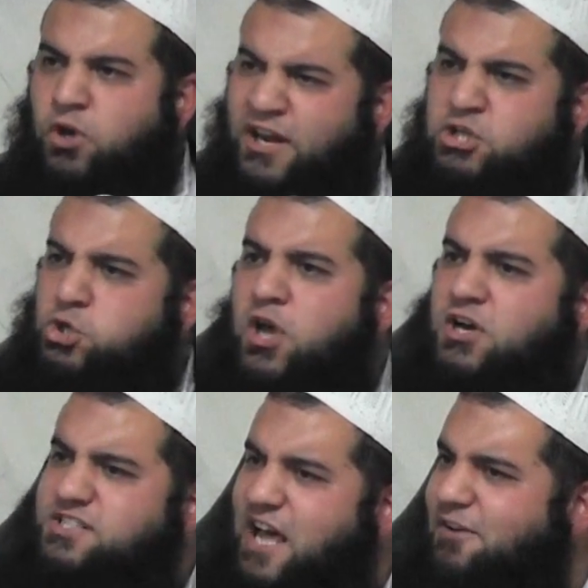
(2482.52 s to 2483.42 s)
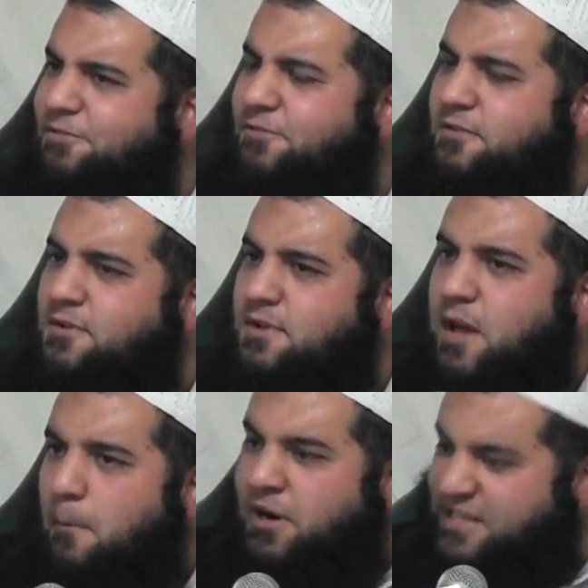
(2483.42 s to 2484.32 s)
You can enjoy yourself.
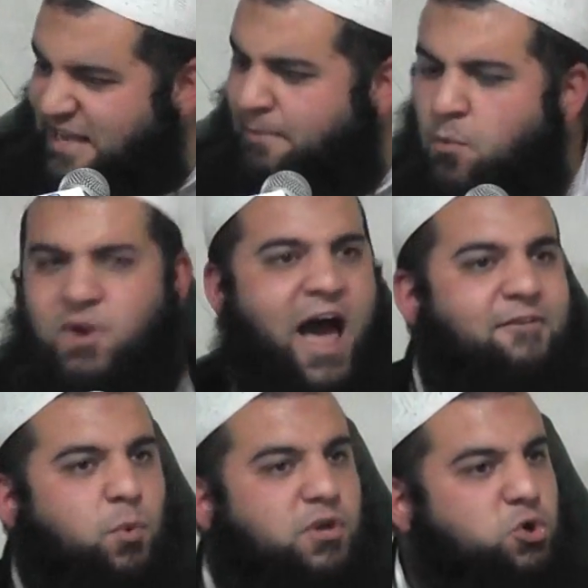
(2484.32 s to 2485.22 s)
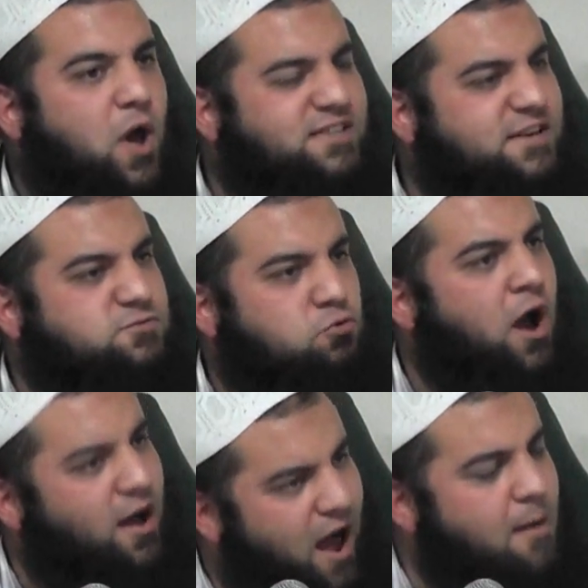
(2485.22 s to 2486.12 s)
But does it mean we have to enjoy ourselves
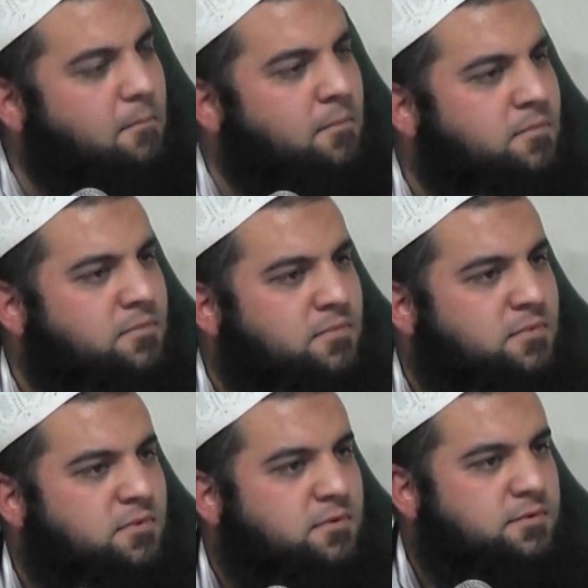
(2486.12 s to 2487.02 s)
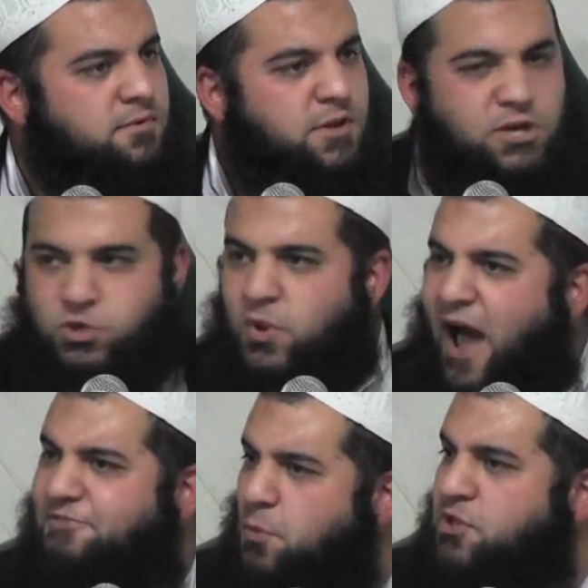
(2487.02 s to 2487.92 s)
through haram? Do
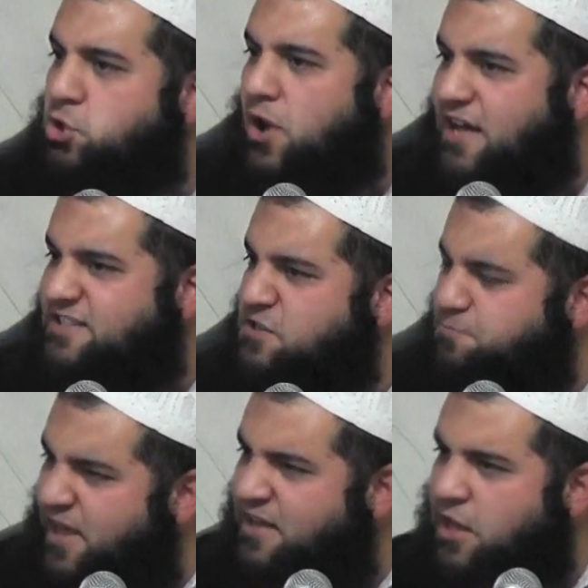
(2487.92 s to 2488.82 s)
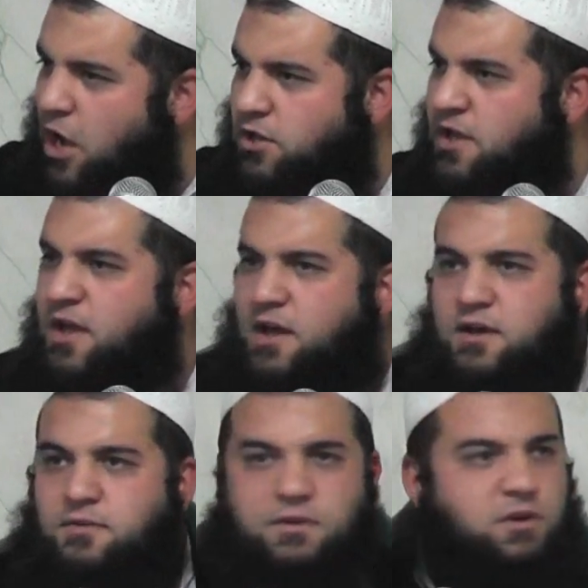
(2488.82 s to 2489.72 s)
we have to enjoy ourselves being the
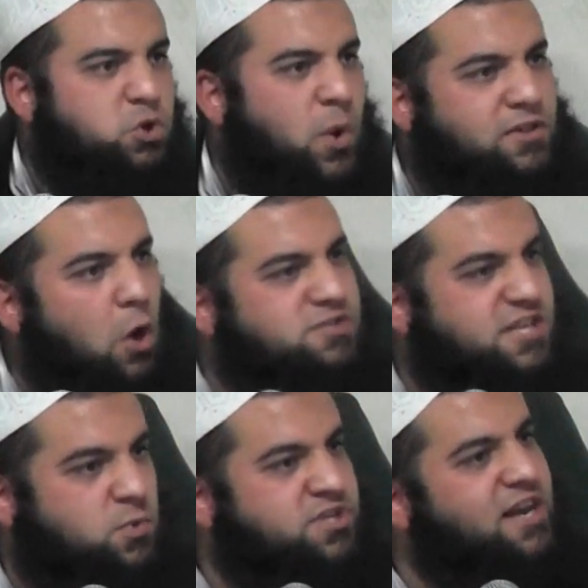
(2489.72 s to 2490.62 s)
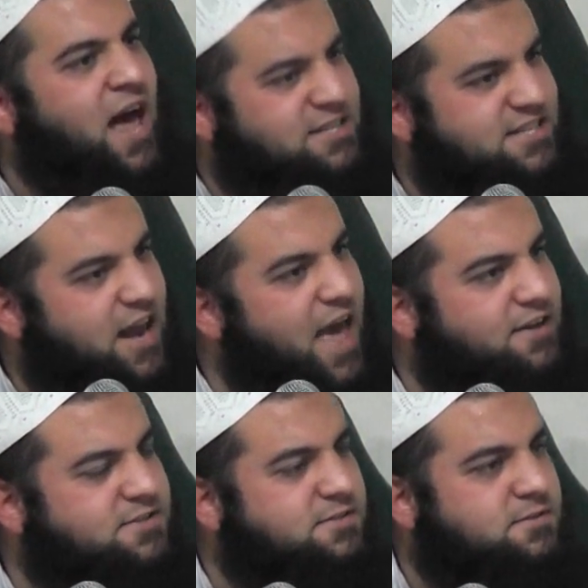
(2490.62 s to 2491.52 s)
doing those things which Allah
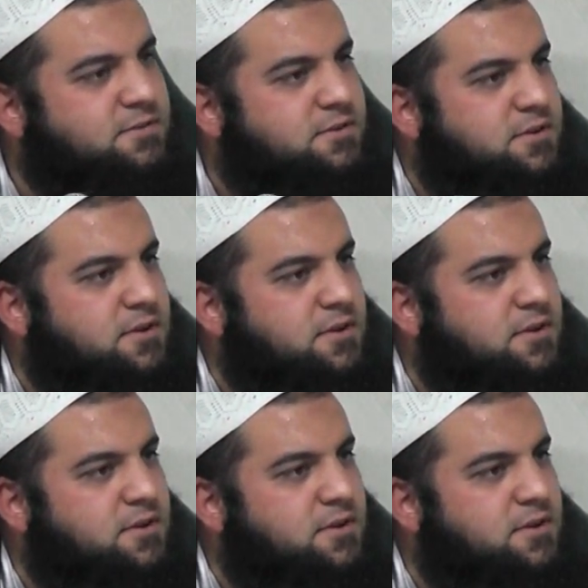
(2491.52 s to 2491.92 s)
dislikes?